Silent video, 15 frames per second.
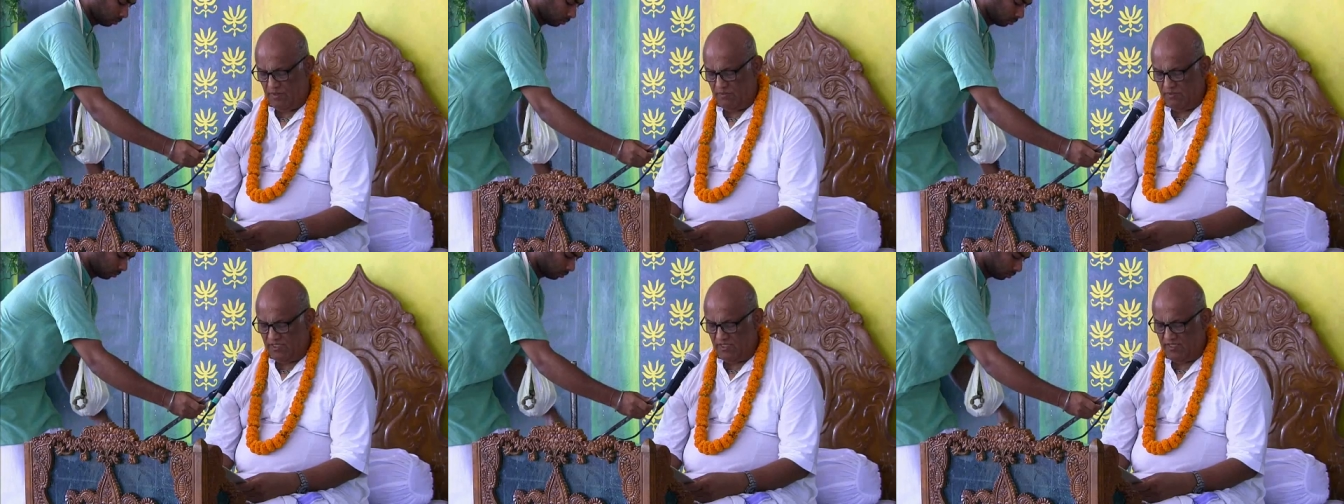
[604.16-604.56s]

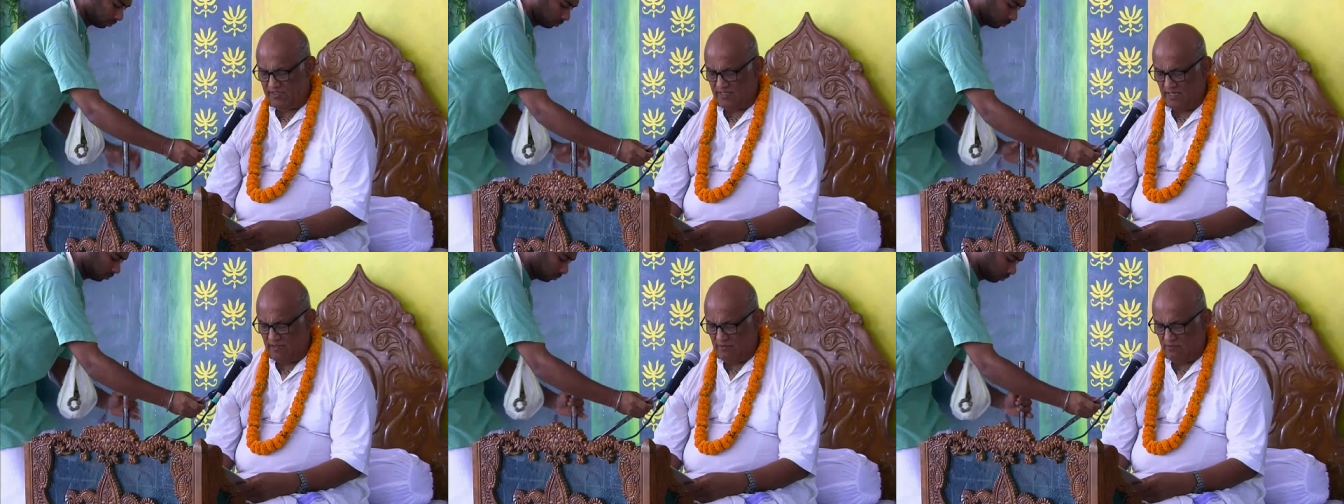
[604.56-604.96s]
Pramati's
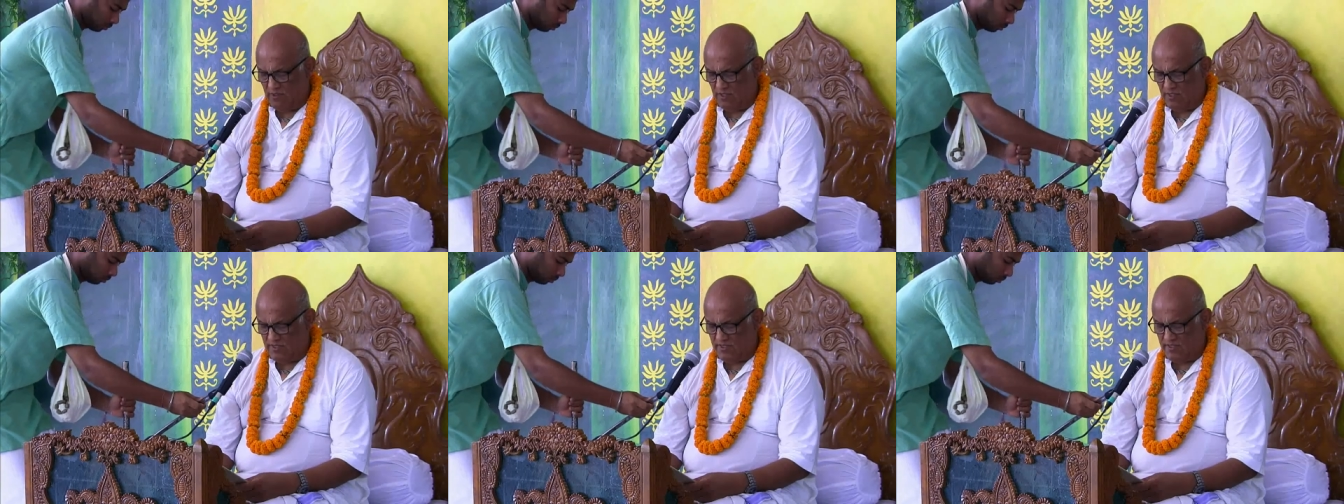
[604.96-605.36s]
son
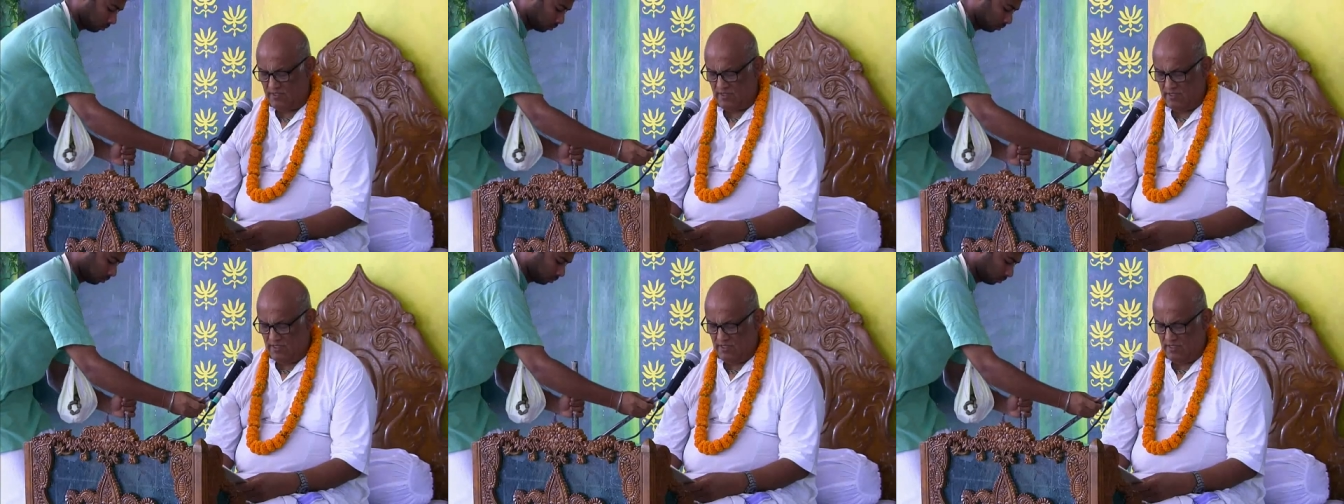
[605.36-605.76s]
was
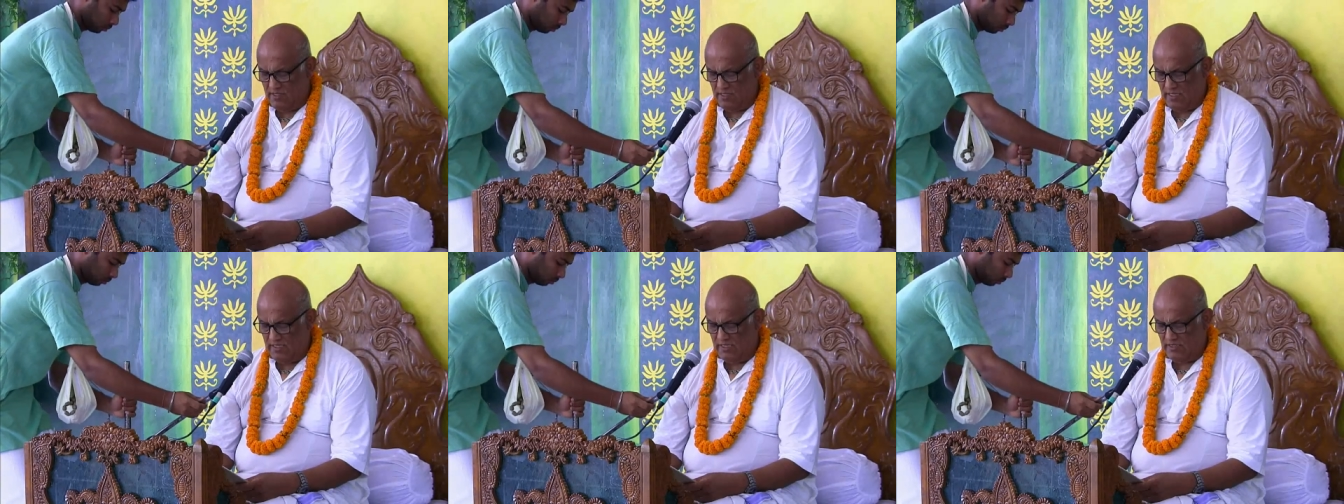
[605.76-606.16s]

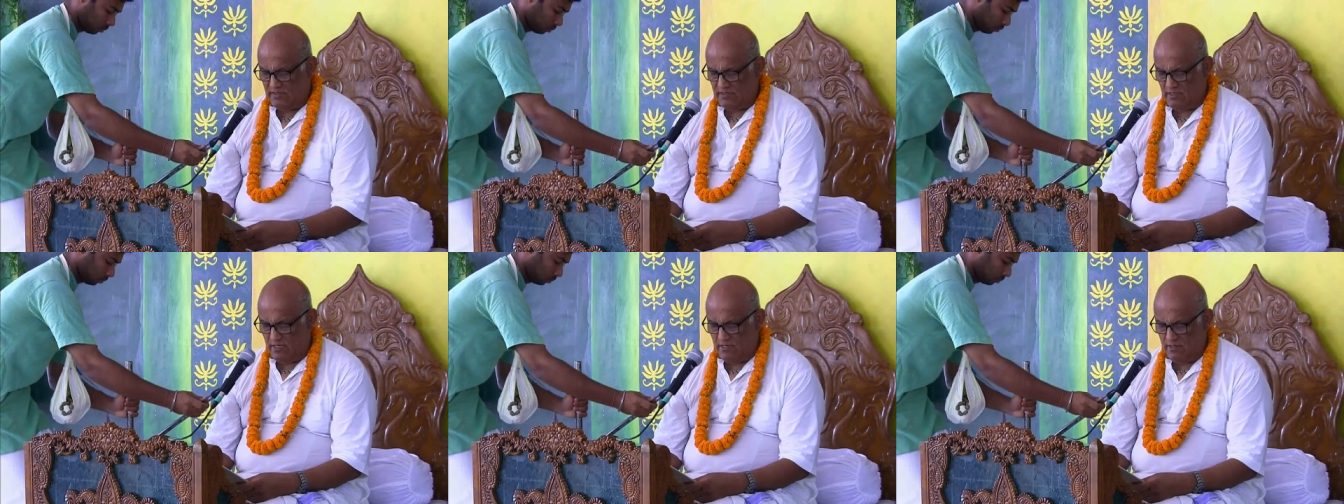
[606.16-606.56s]

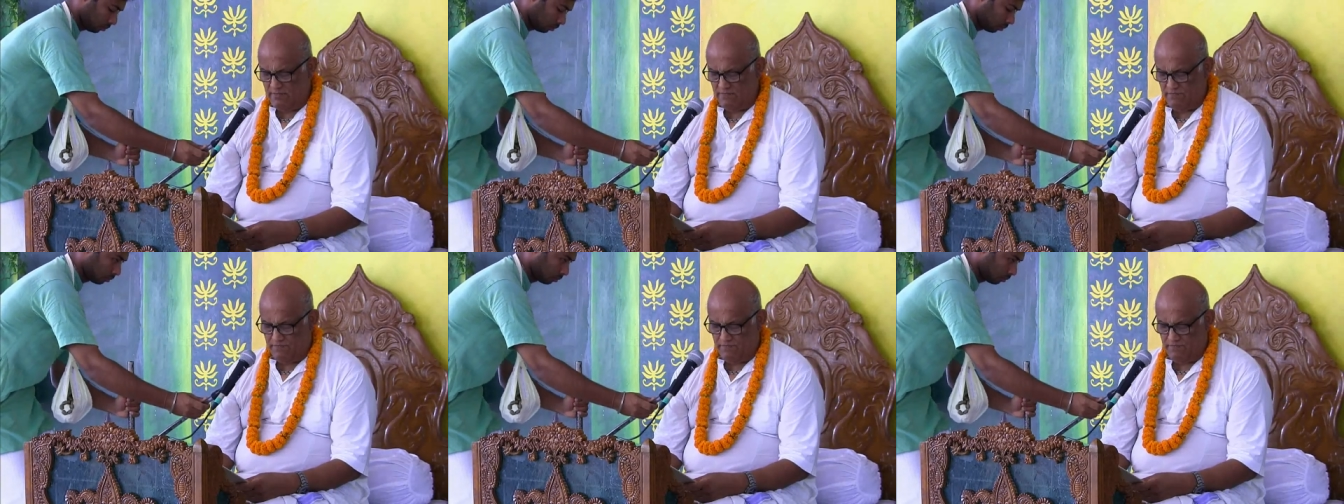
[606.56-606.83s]
Kanitra.